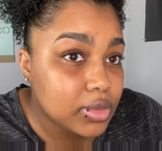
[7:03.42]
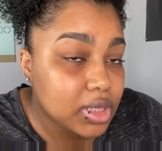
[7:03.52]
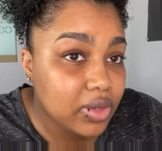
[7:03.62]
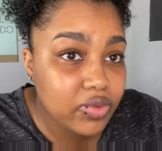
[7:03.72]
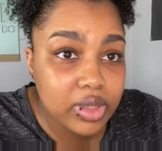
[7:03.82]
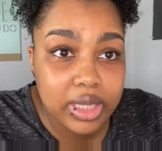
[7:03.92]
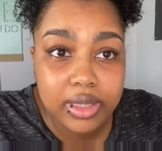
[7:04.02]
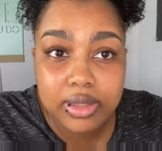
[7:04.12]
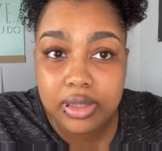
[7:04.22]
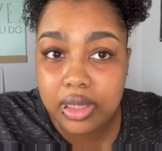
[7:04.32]
I feel like
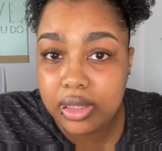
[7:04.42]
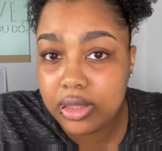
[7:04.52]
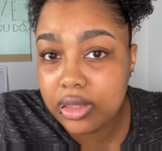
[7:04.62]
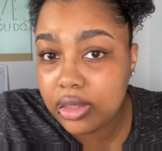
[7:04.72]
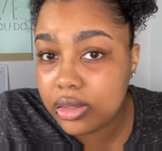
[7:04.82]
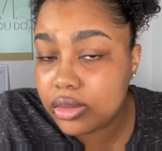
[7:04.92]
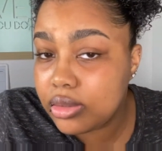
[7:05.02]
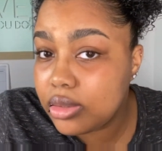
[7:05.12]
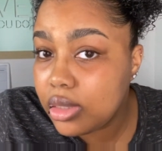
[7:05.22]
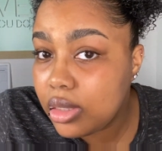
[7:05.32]
it looked
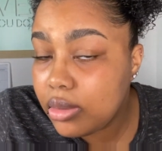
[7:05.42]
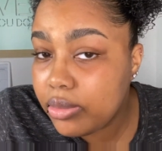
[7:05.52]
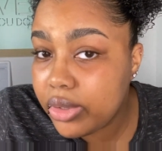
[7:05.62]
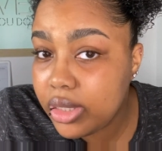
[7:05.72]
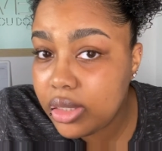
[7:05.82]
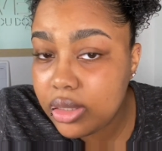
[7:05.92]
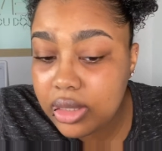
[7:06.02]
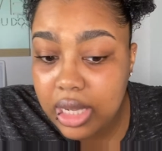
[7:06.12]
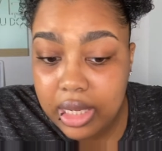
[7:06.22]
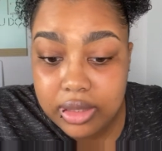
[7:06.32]
pretty good.
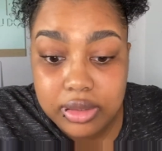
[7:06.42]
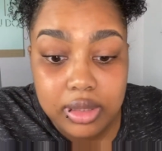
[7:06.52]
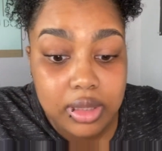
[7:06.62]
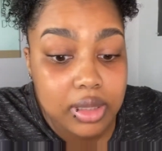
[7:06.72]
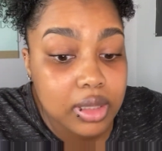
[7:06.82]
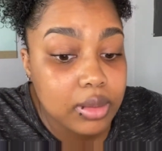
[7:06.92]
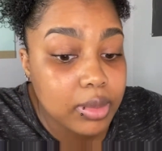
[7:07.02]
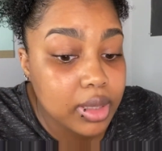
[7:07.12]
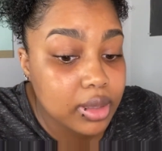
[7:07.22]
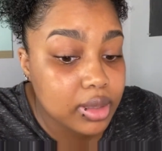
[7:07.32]
I can see it in the
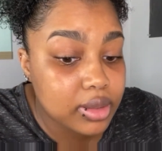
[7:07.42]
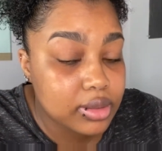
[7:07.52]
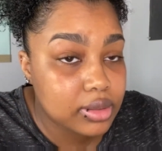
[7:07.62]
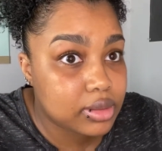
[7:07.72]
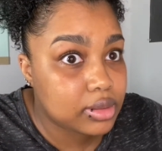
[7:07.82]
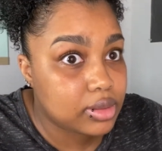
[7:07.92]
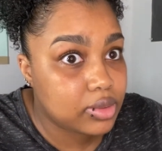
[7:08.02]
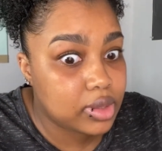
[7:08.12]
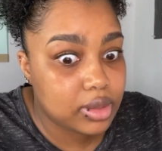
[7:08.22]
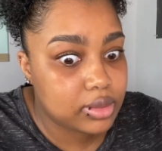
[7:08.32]
mirror because,
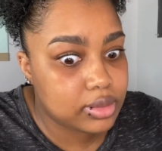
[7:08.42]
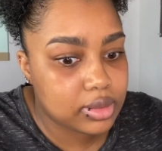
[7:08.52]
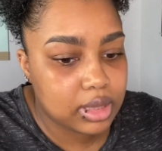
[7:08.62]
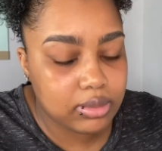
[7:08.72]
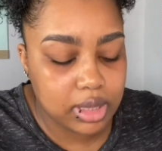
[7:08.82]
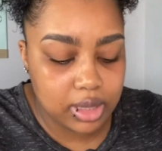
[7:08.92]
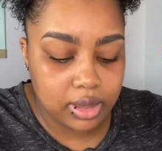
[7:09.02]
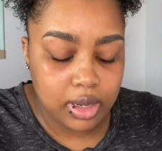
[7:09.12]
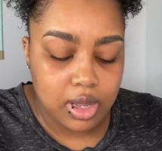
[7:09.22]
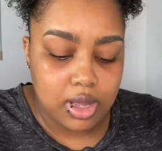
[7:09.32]
Lord knows, I'm blind.
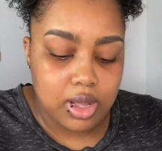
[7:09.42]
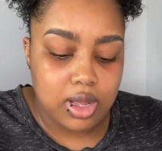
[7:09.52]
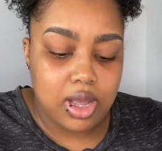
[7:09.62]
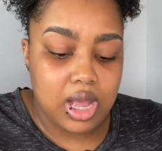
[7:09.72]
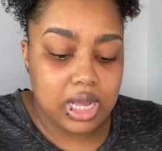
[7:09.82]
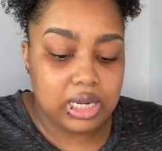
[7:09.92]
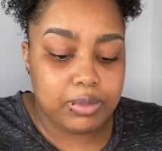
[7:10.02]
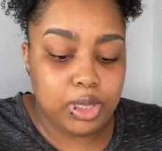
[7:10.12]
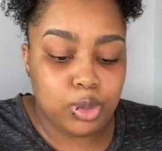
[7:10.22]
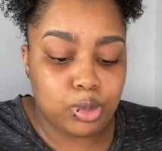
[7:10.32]
I gotta
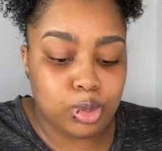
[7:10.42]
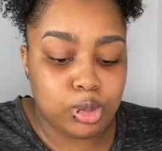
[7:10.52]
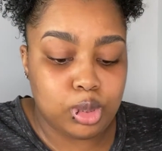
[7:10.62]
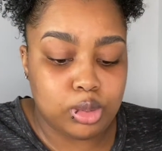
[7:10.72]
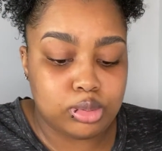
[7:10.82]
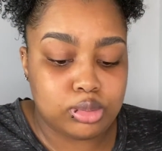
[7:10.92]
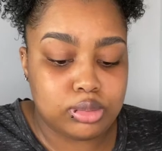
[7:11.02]
be real close.